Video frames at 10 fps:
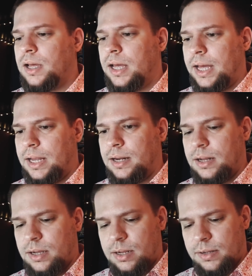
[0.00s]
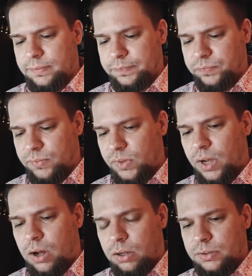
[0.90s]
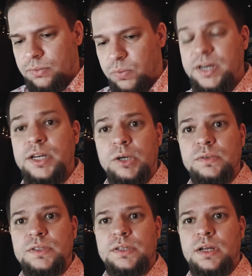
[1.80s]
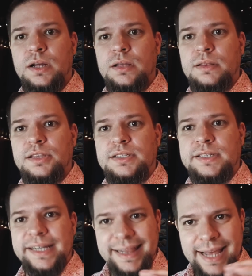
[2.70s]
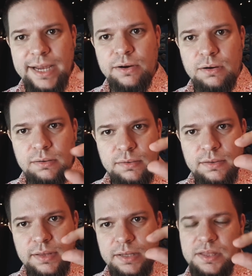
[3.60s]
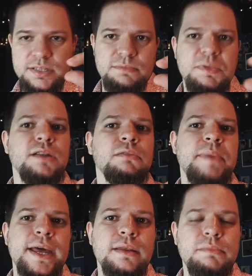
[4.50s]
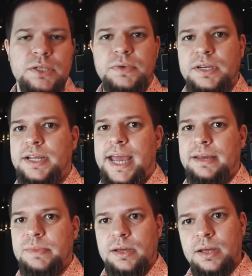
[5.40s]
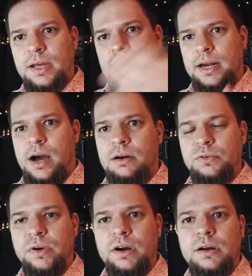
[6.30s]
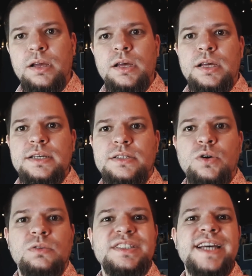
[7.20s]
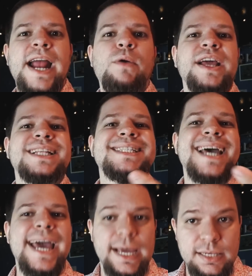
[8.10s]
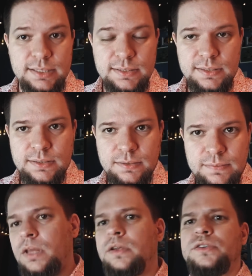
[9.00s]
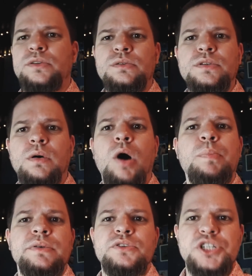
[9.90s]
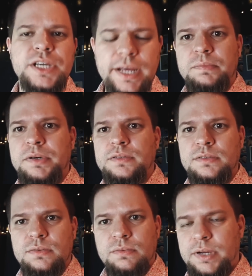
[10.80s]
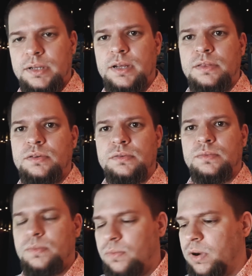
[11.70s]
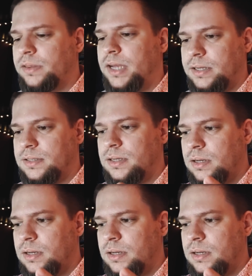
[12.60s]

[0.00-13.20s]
And on Windows, this layer, this middleman between game and hardware, is called DirectX. There's also OpenGL, but right now the one that is